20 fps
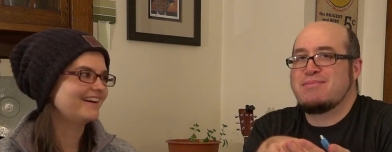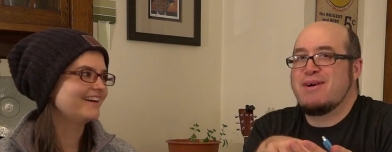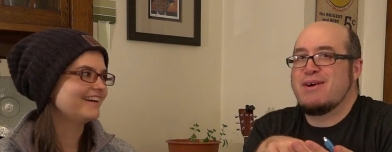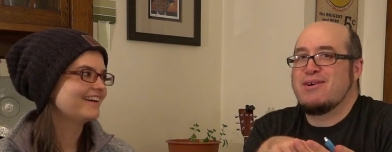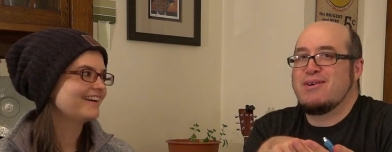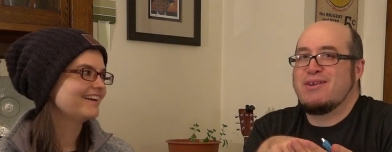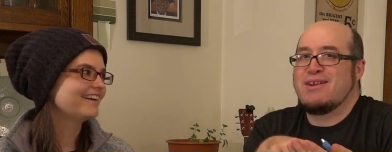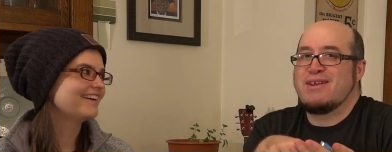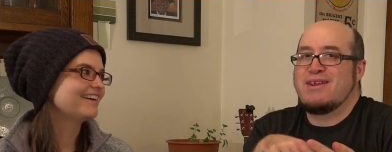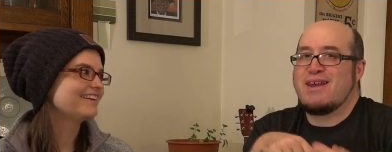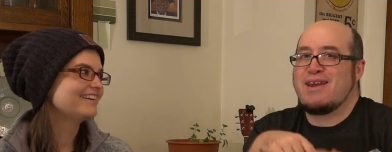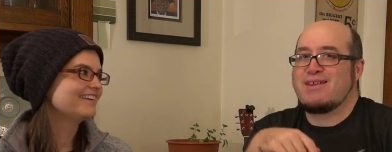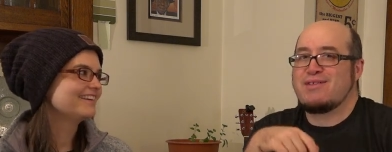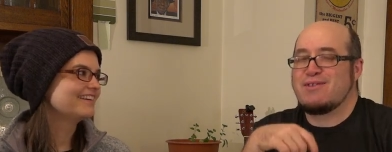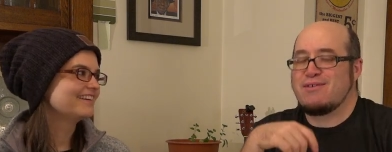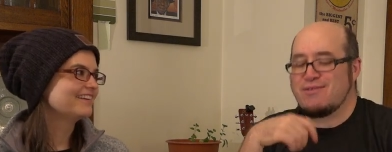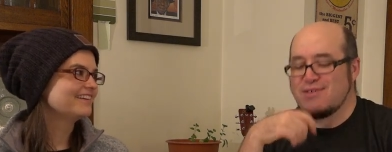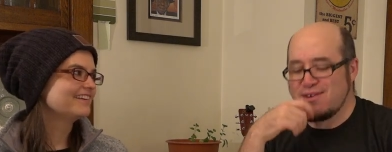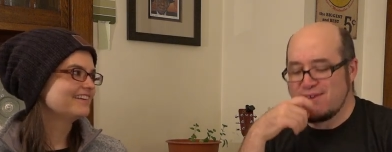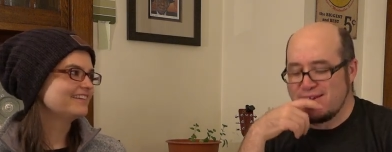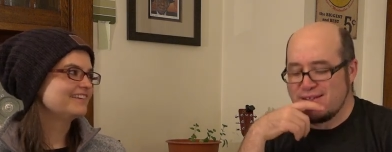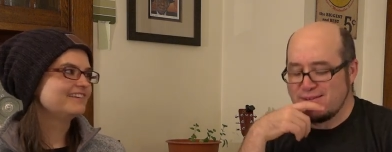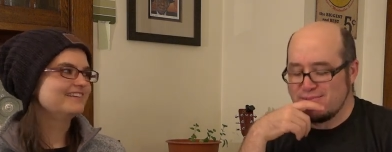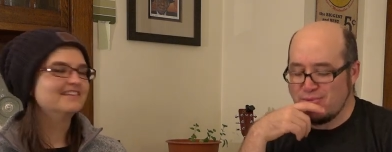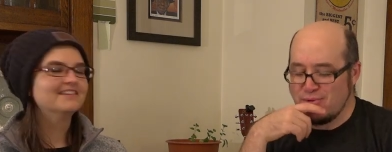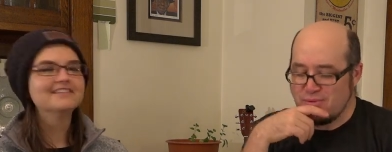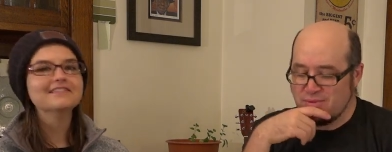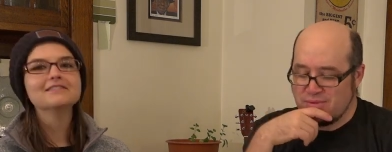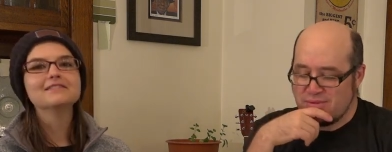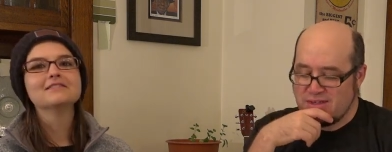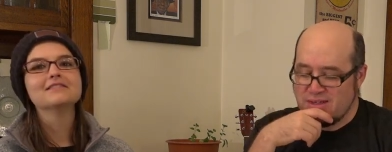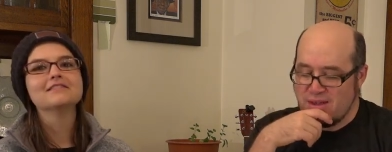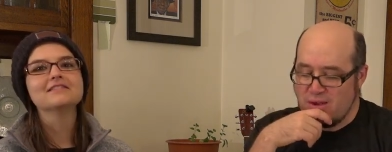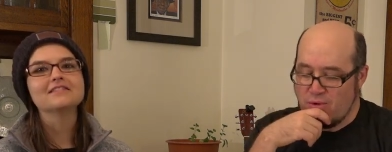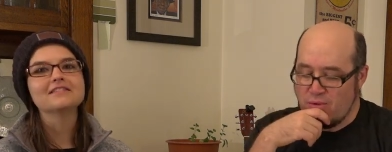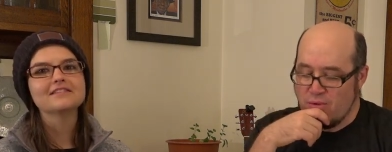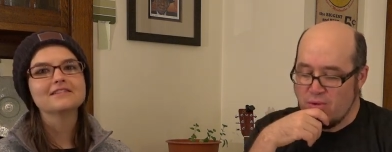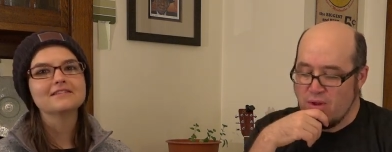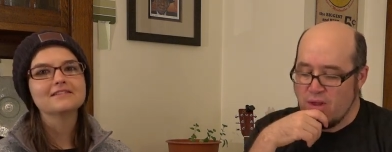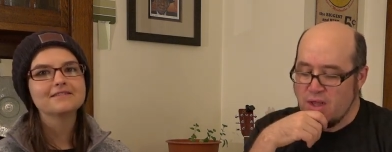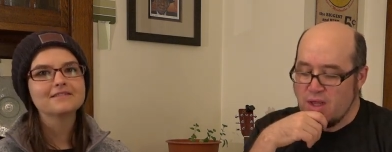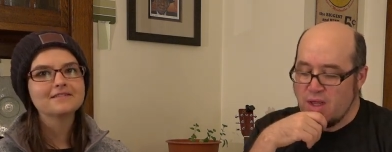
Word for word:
Speaker 1: about an eighth of a teaspoon. So,